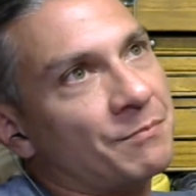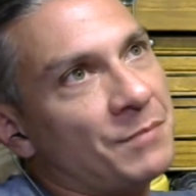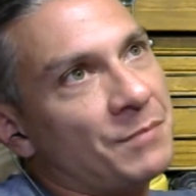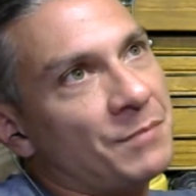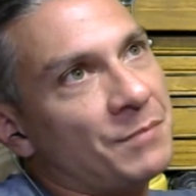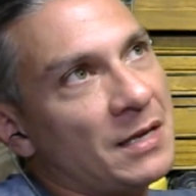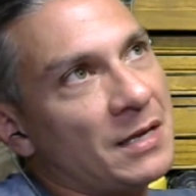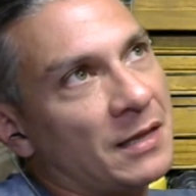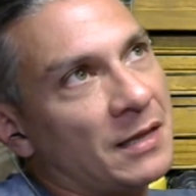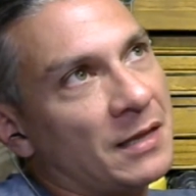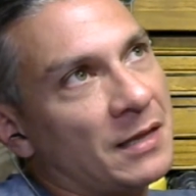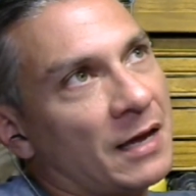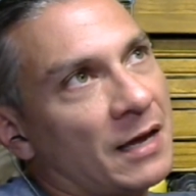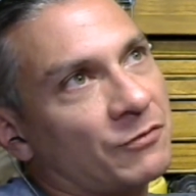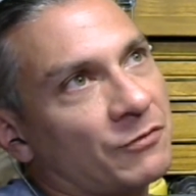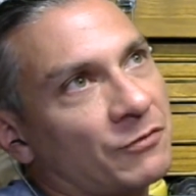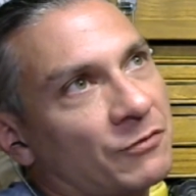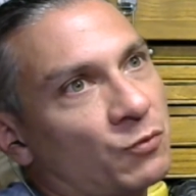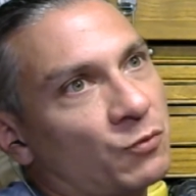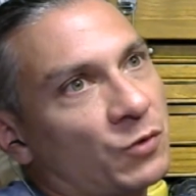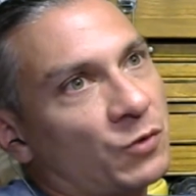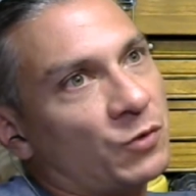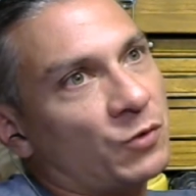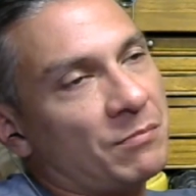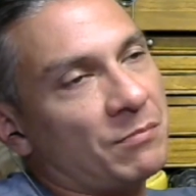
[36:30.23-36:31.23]

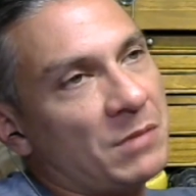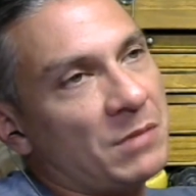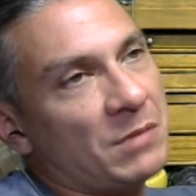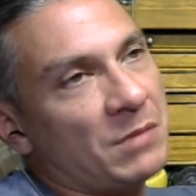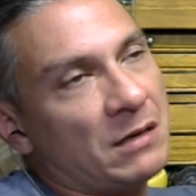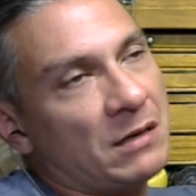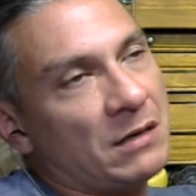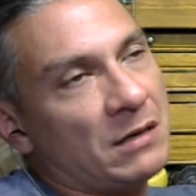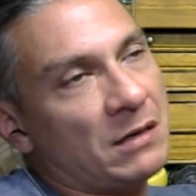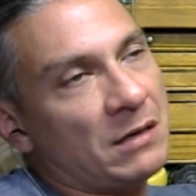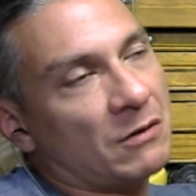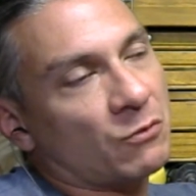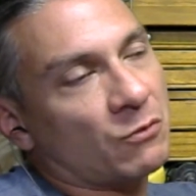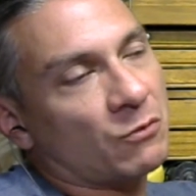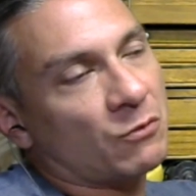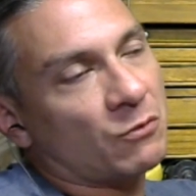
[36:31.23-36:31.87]
left-wing media,